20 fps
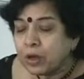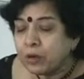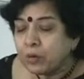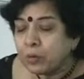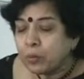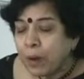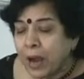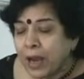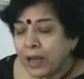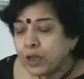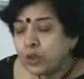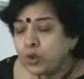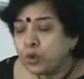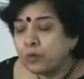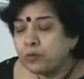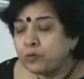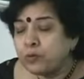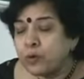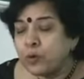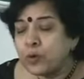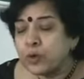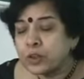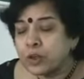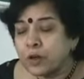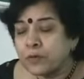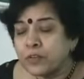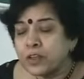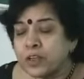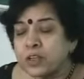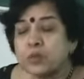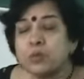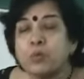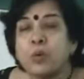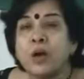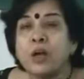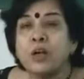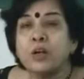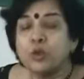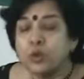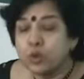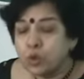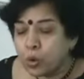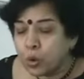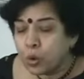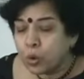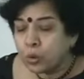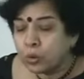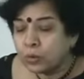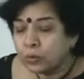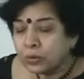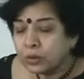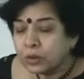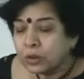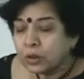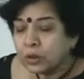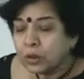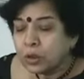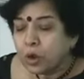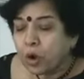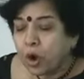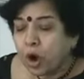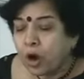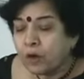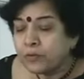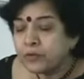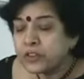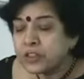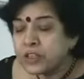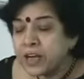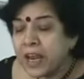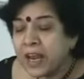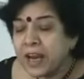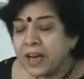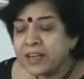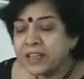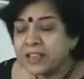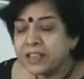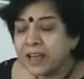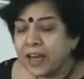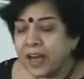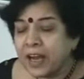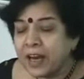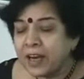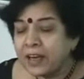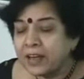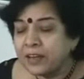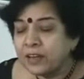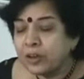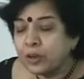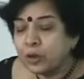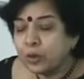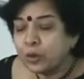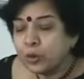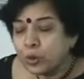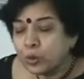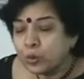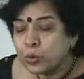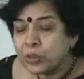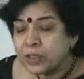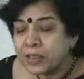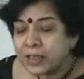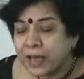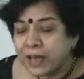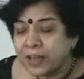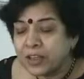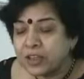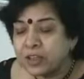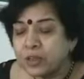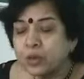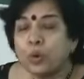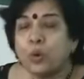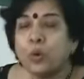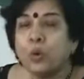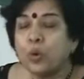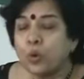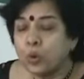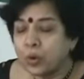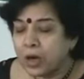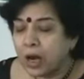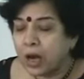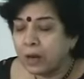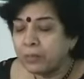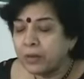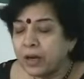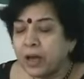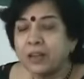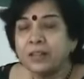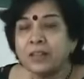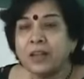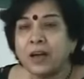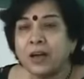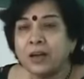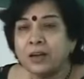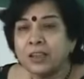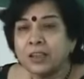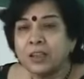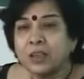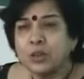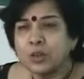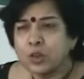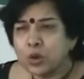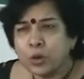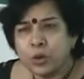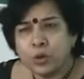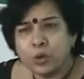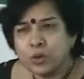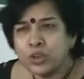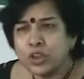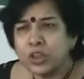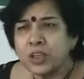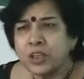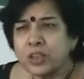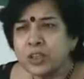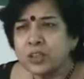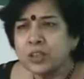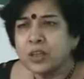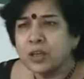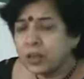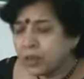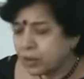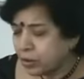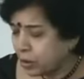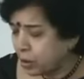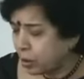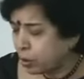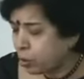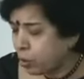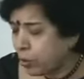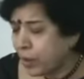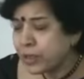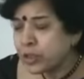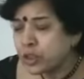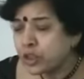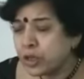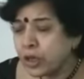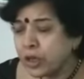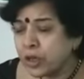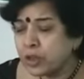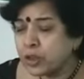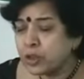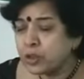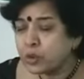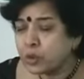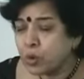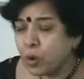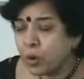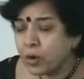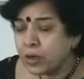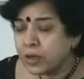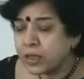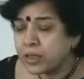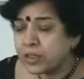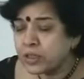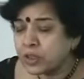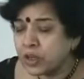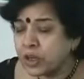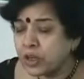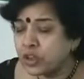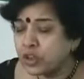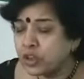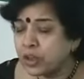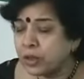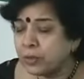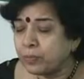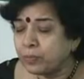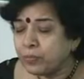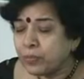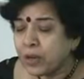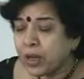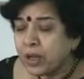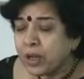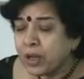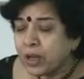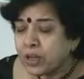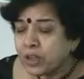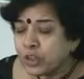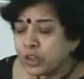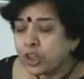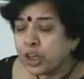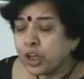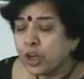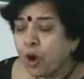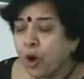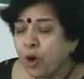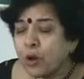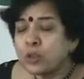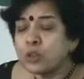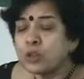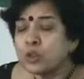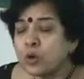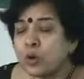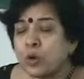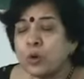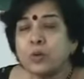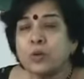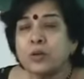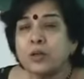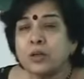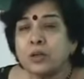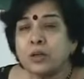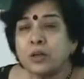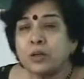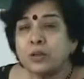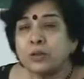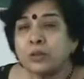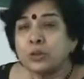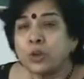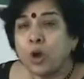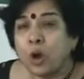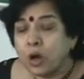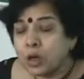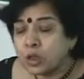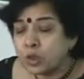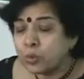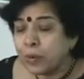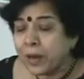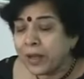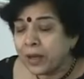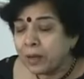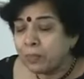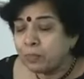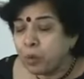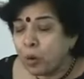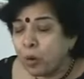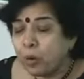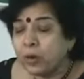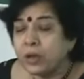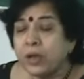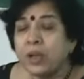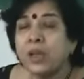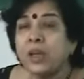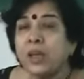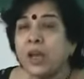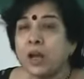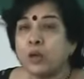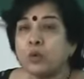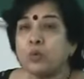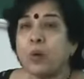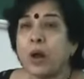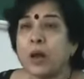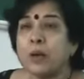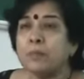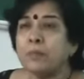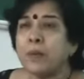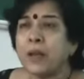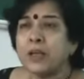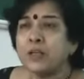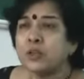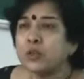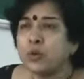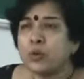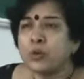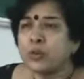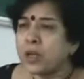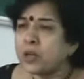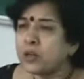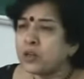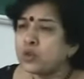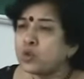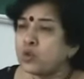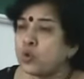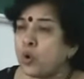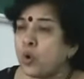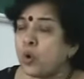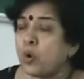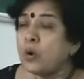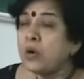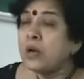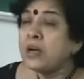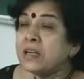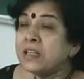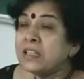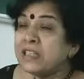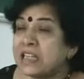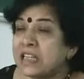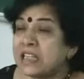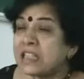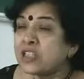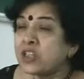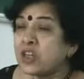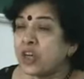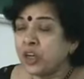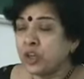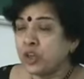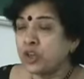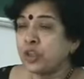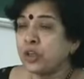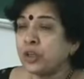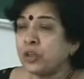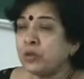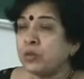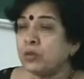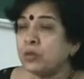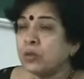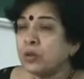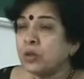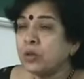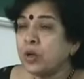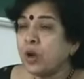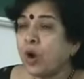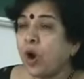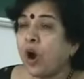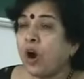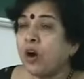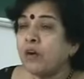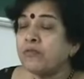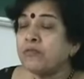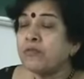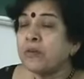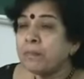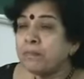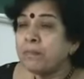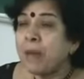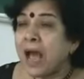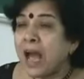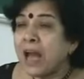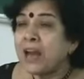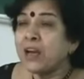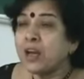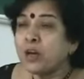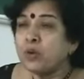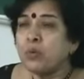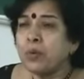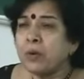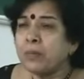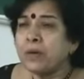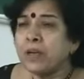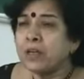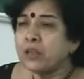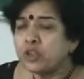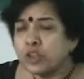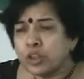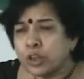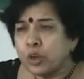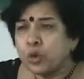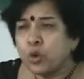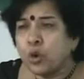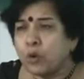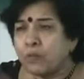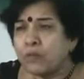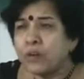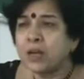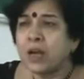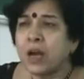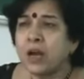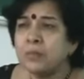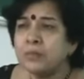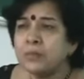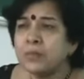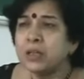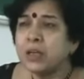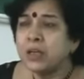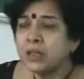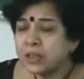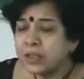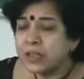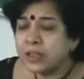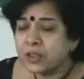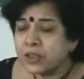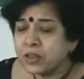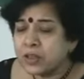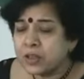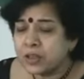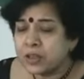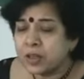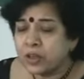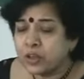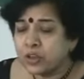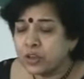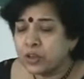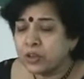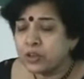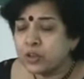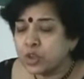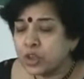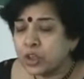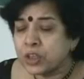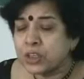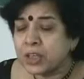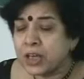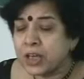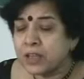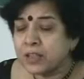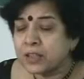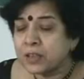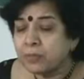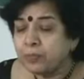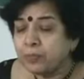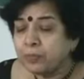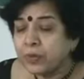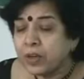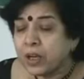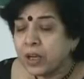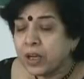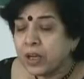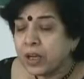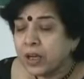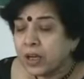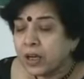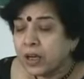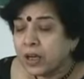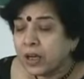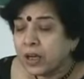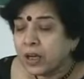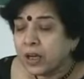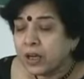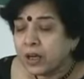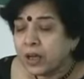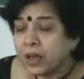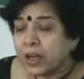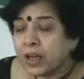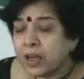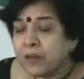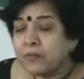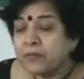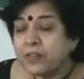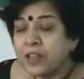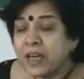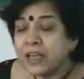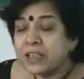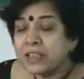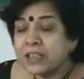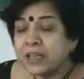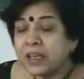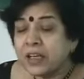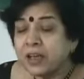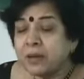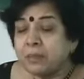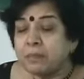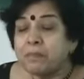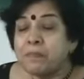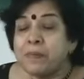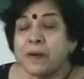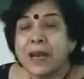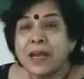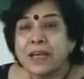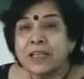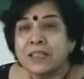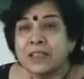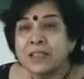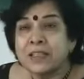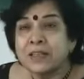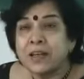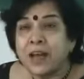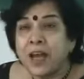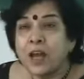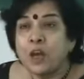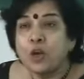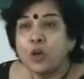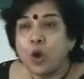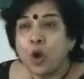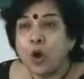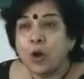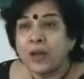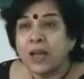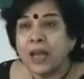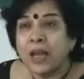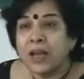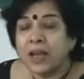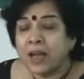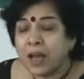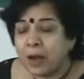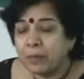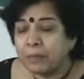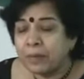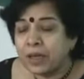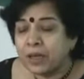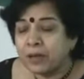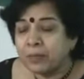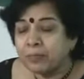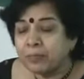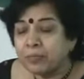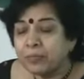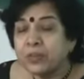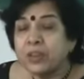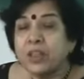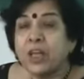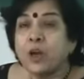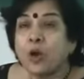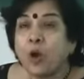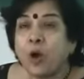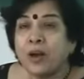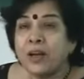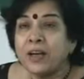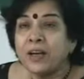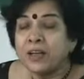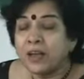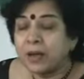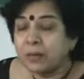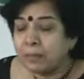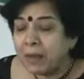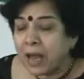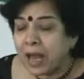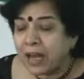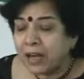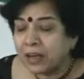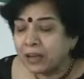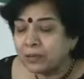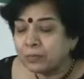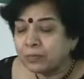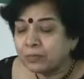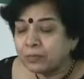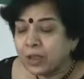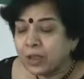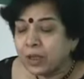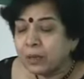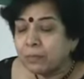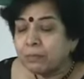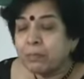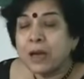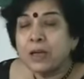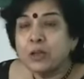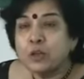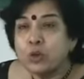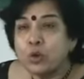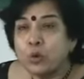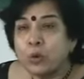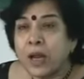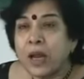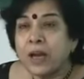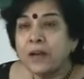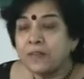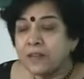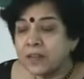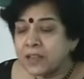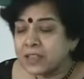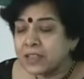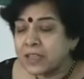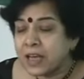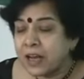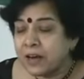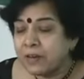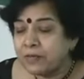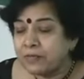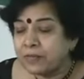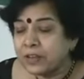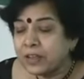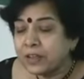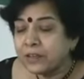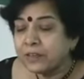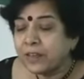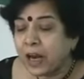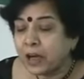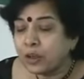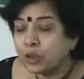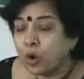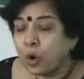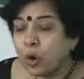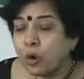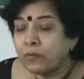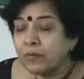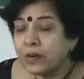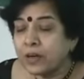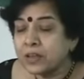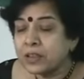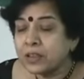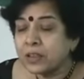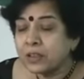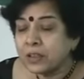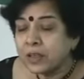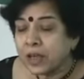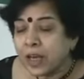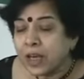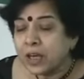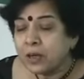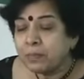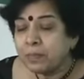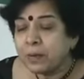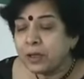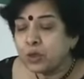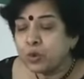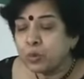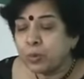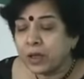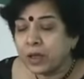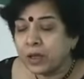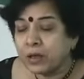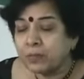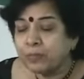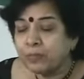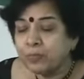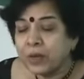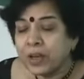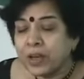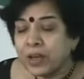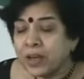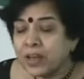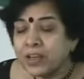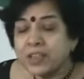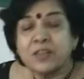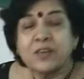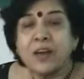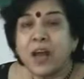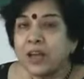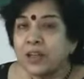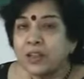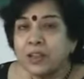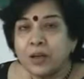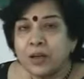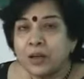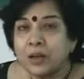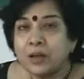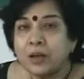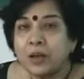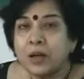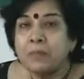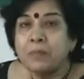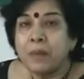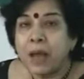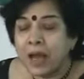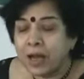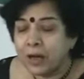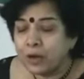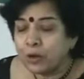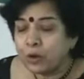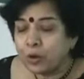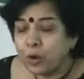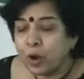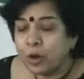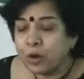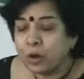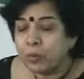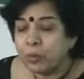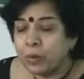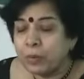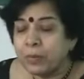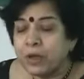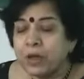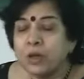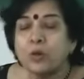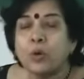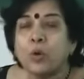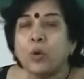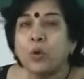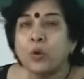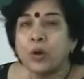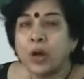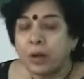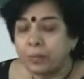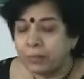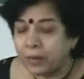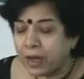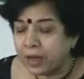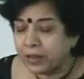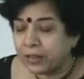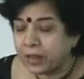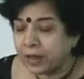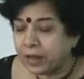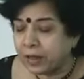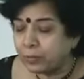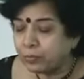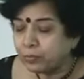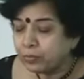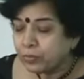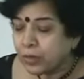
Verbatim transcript: Why do fools of this world know of snares and you set, O Ramnatha? So, you know, she is questioning this whole distinction. She also talks very boldly at one place. You know, there is no distinction of man and women. She overcomes this distinction. She says, if they see breasts and long hair coming, they call it a man. But look at the self that hovers in between is neither a man nor a woman, O Ramnatha.